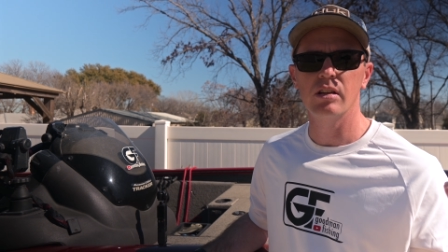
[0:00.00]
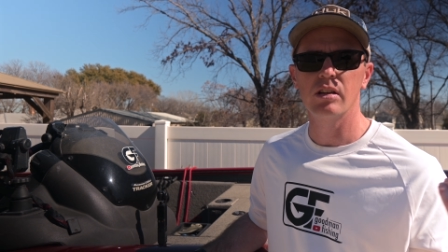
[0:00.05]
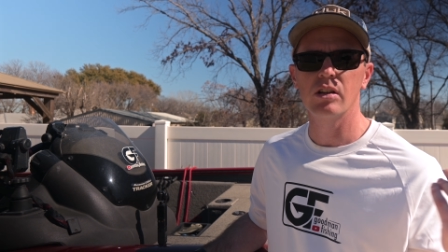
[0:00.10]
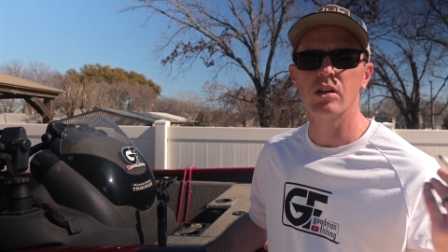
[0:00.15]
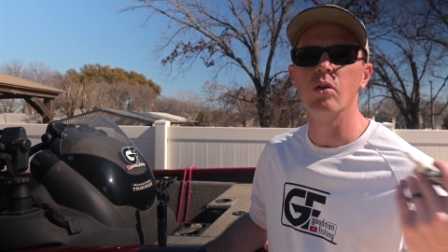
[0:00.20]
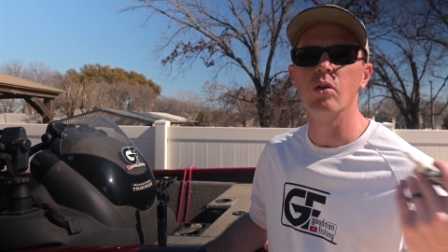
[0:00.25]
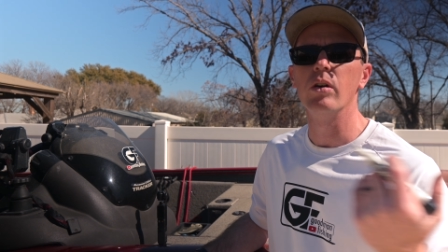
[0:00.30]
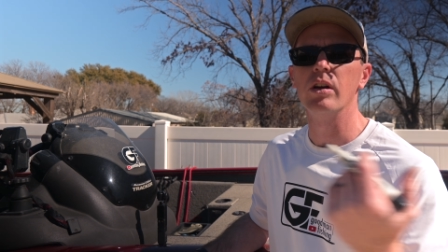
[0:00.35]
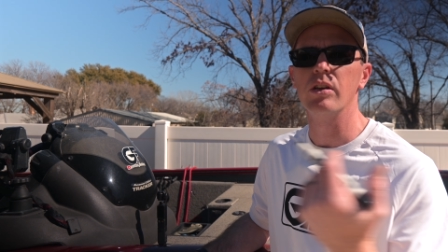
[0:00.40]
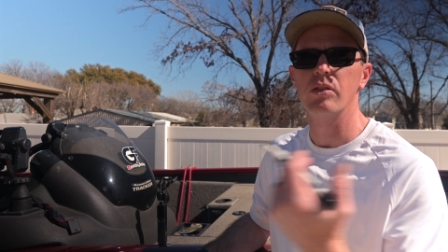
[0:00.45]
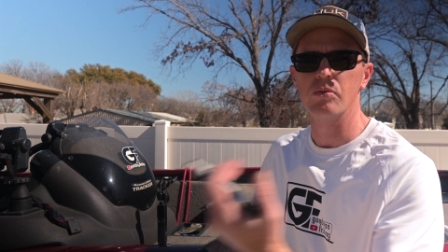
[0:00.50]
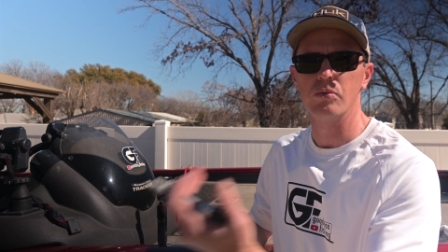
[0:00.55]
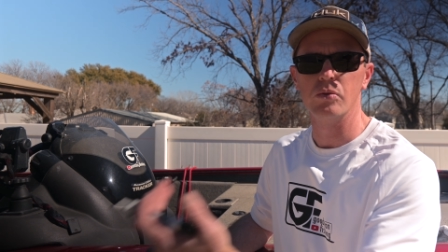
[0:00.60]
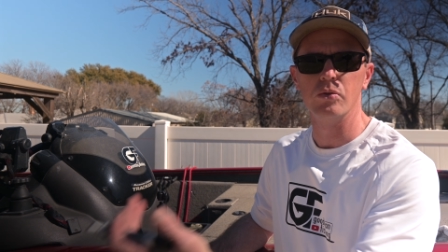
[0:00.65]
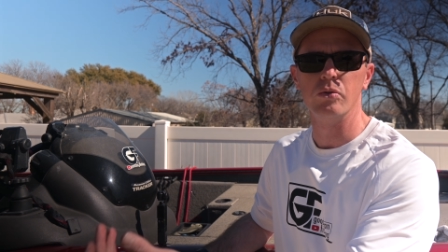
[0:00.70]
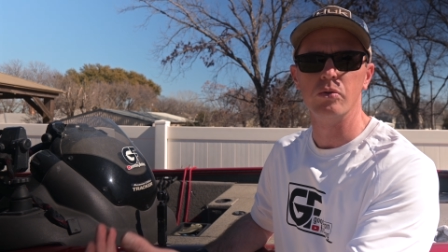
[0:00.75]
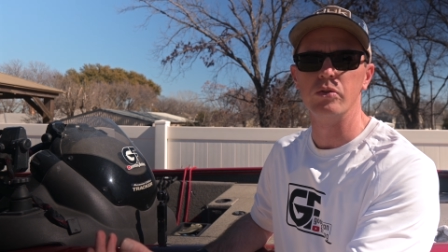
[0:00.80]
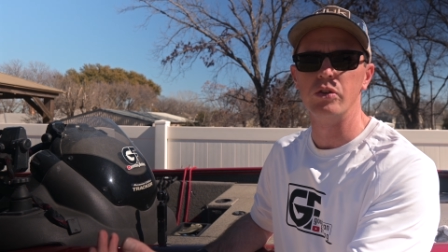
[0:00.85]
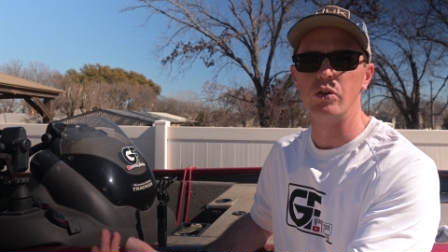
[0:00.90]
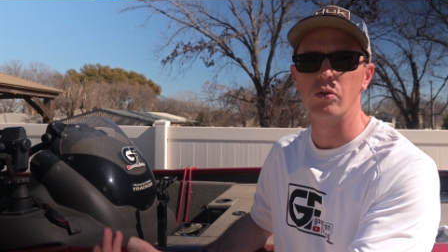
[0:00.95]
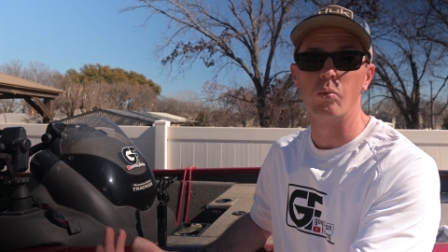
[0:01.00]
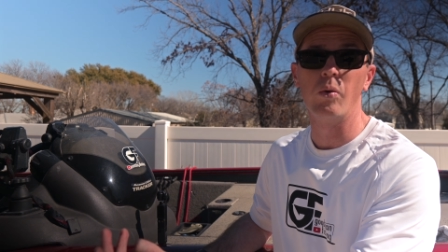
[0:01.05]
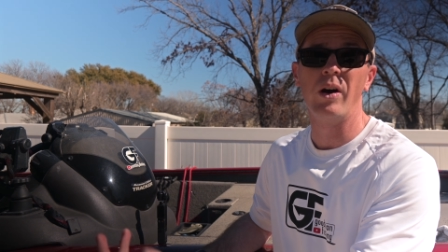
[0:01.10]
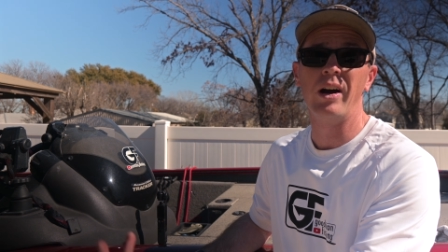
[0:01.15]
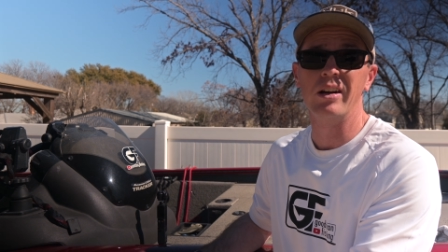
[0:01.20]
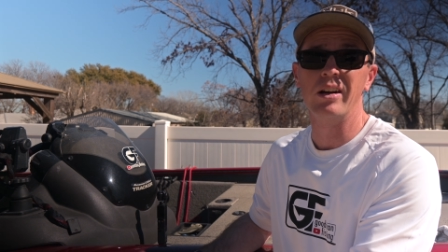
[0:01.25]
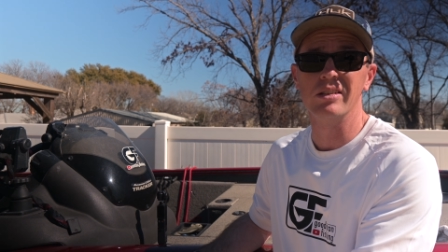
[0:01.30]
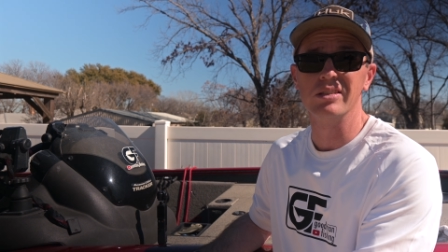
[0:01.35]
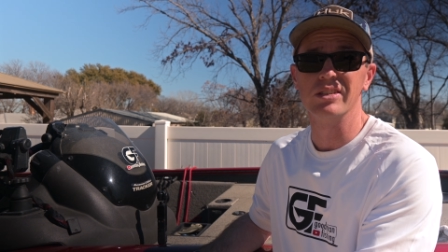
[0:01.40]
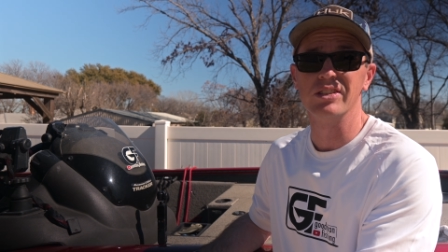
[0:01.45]
going through your
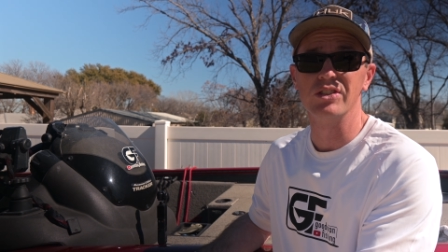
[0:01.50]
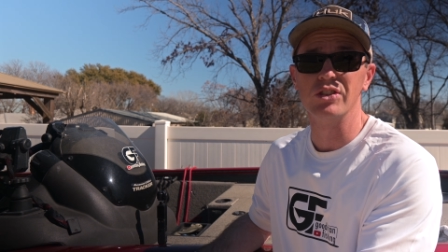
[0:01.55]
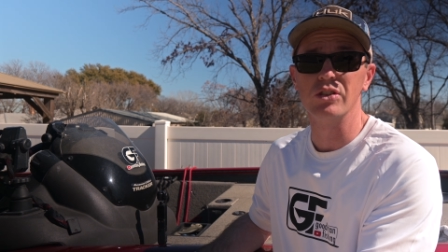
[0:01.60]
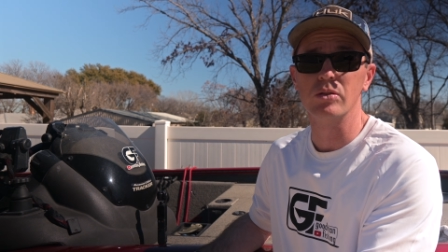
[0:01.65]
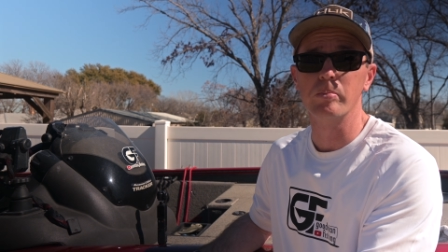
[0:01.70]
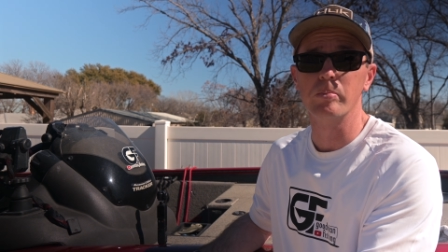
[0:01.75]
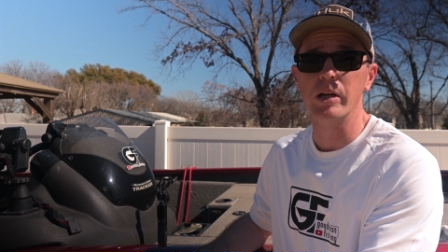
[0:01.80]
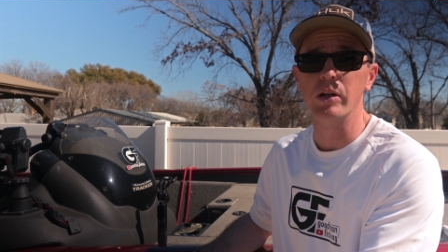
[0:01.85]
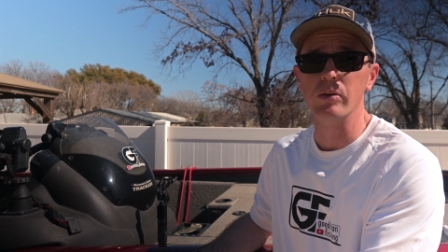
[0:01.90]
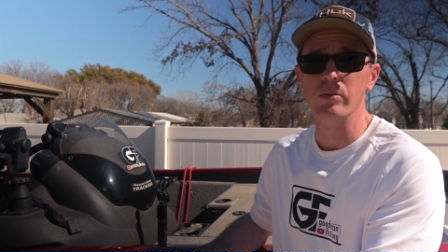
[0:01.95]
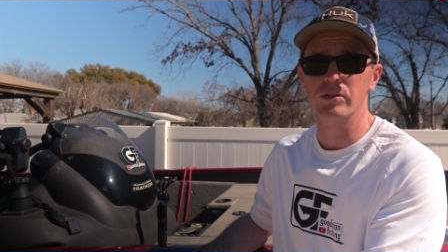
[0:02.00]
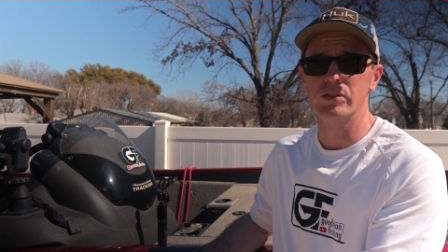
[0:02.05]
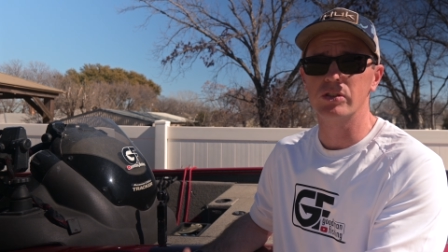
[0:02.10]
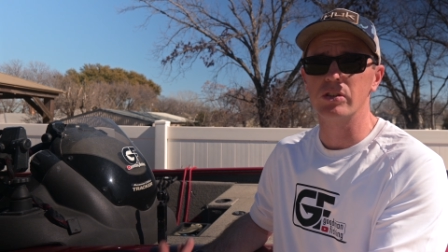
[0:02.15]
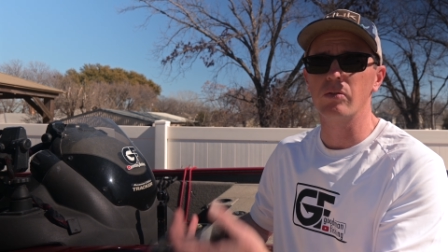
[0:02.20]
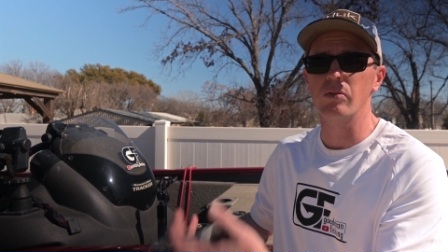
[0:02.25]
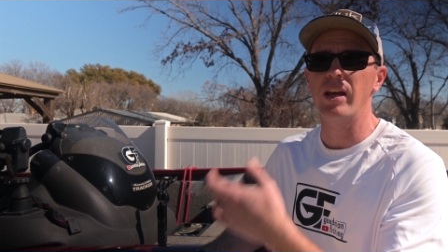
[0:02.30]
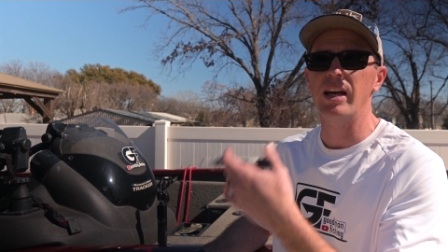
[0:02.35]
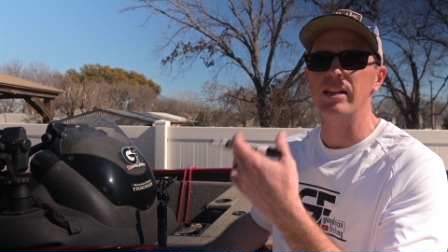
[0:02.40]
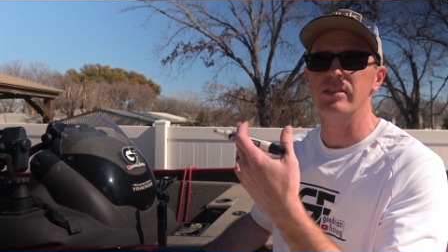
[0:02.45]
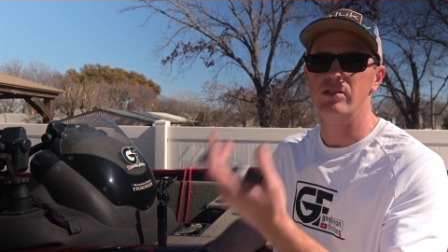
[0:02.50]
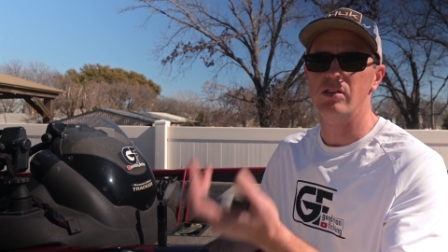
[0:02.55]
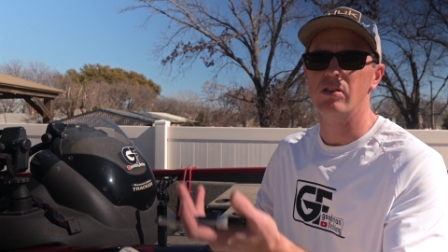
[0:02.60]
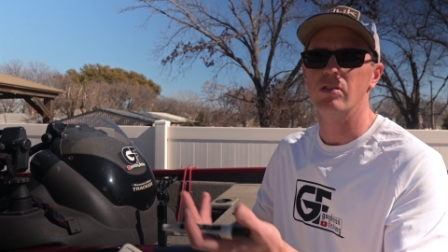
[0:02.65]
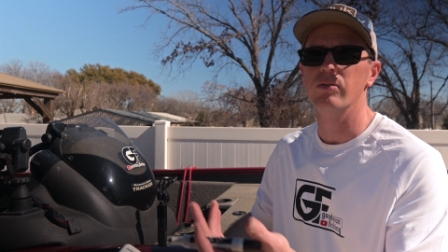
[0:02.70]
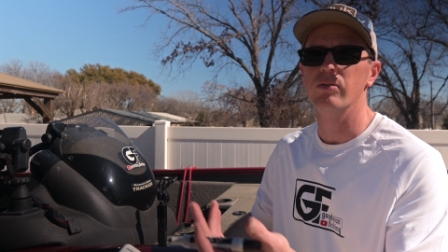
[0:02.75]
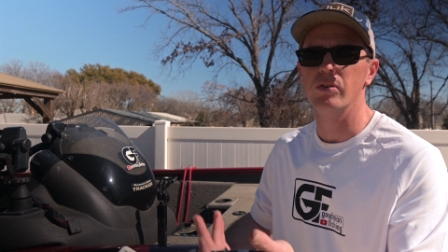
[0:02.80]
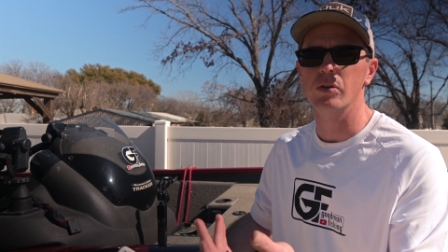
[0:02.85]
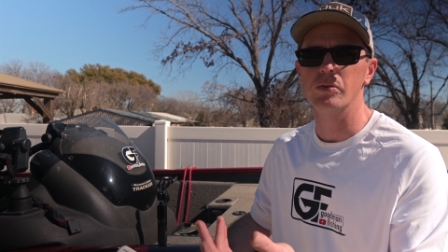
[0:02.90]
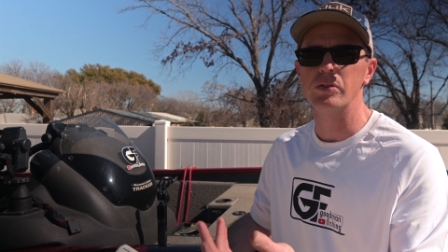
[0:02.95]
wires in your boat. So that's
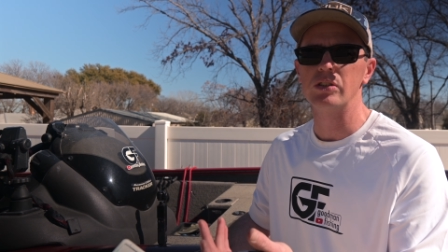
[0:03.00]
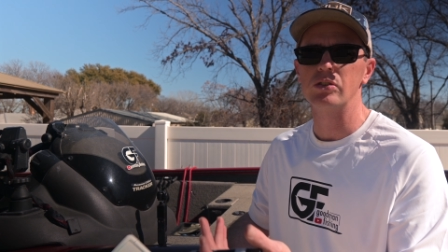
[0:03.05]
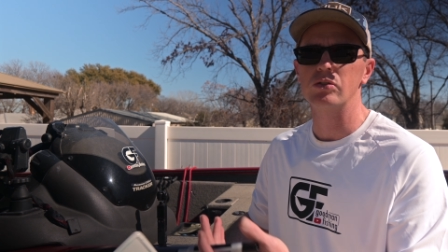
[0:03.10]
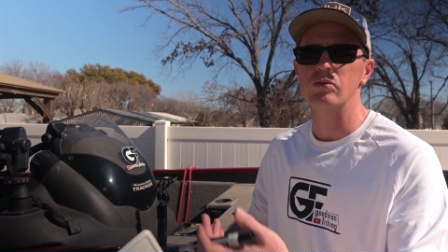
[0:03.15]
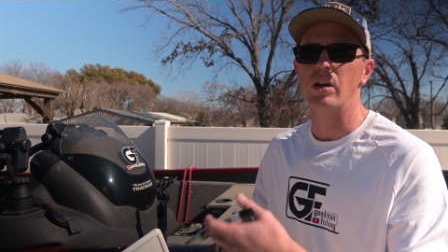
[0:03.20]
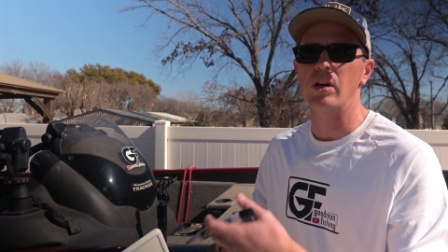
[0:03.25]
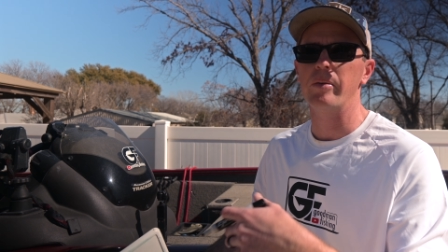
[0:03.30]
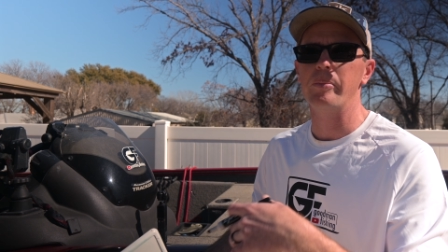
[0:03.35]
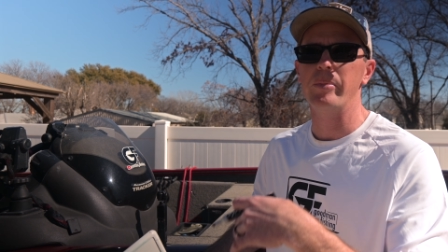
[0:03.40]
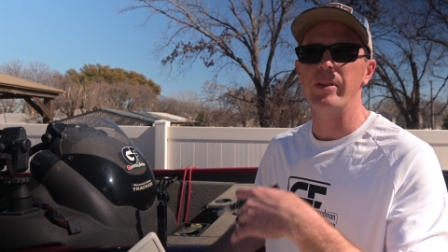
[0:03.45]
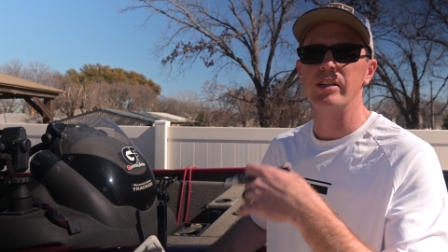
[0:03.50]
called voltage drop.